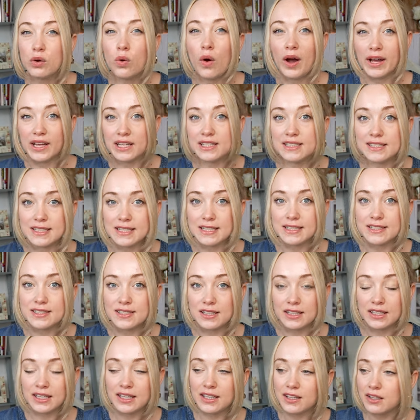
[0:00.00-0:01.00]
quite as
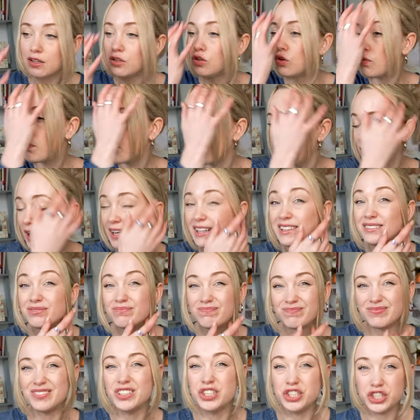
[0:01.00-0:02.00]
easily. You might
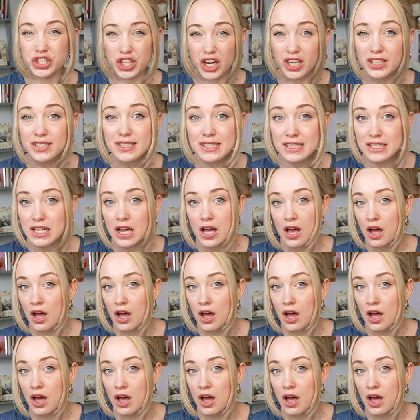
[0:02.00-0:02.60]
just,